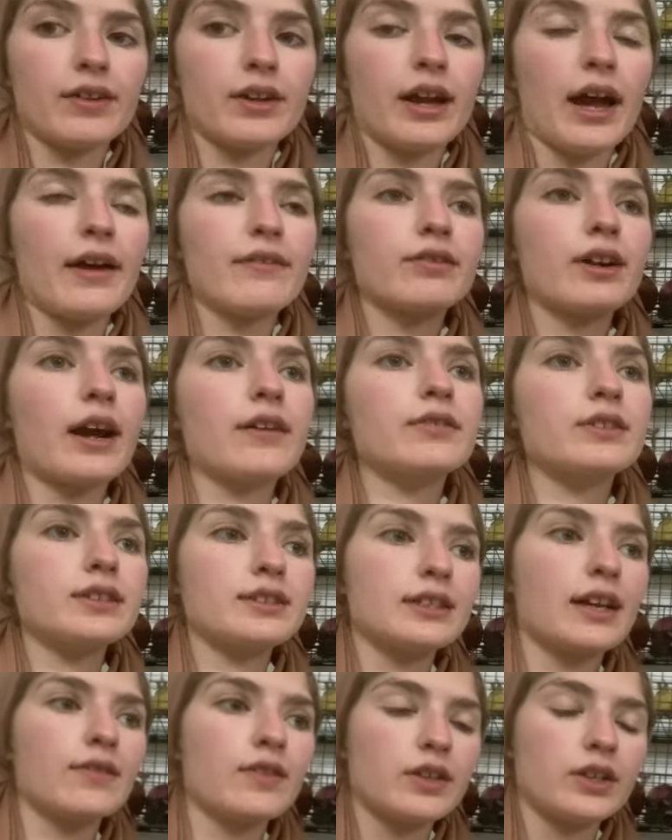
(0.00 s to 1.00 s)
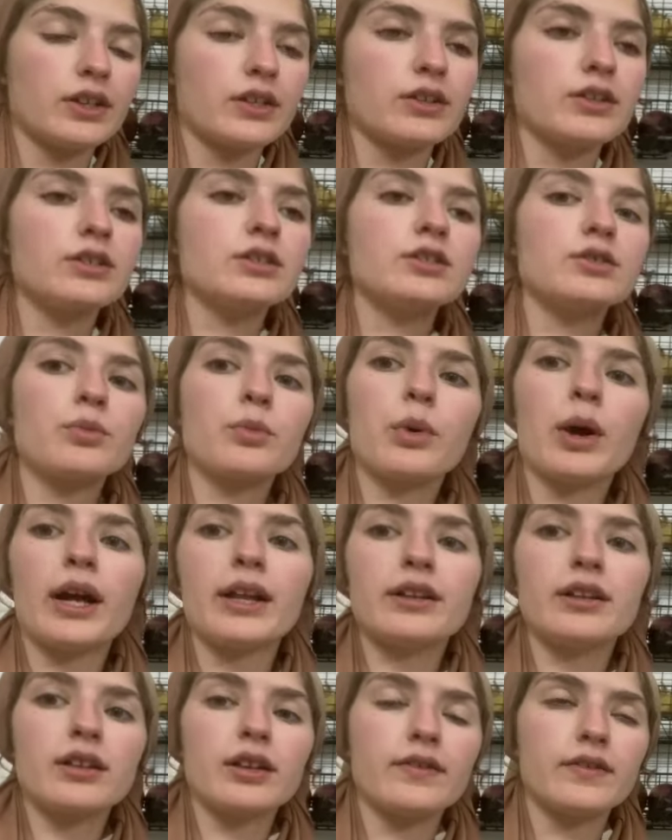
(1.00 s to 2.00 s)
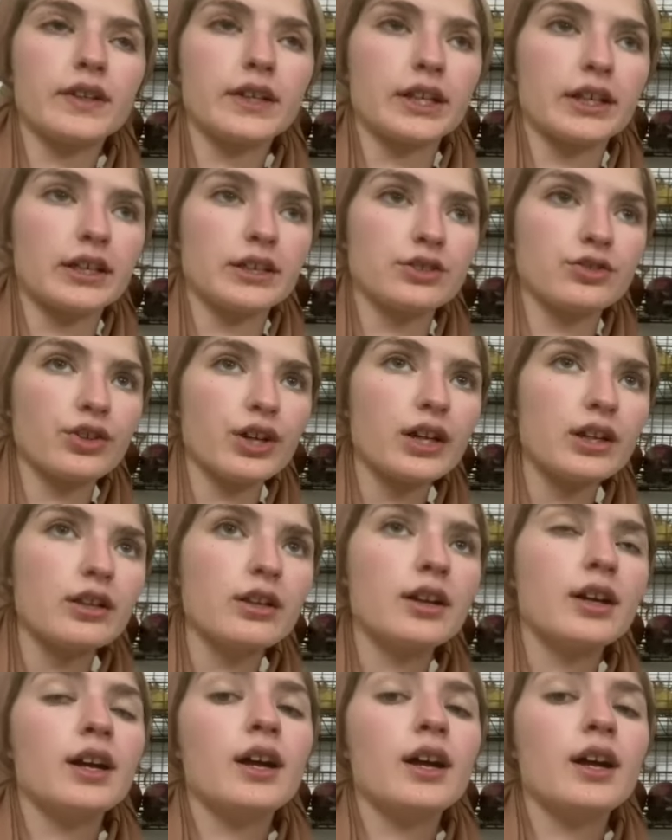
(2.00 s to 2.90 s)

every 7 years when living in Israel,